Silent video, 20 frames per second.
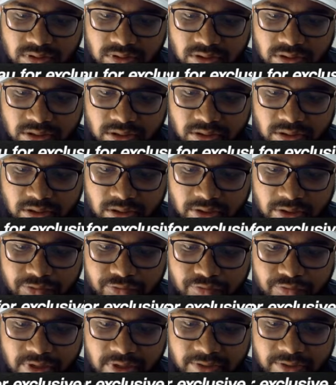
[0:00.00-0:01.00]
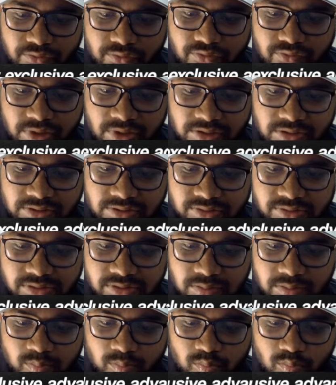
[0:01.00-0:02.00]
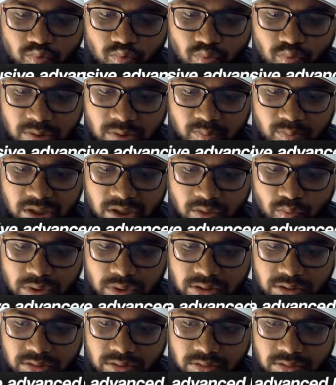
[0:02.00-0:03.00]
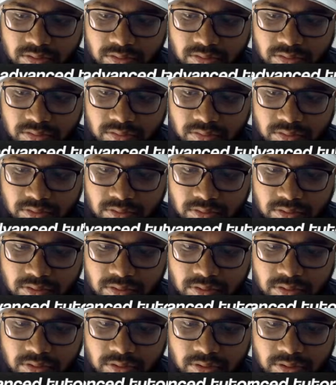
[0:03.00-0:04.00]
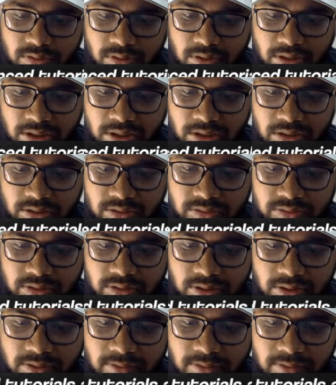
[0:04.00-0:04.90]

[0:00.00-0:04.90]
and I'll try to adjust them one by one like that.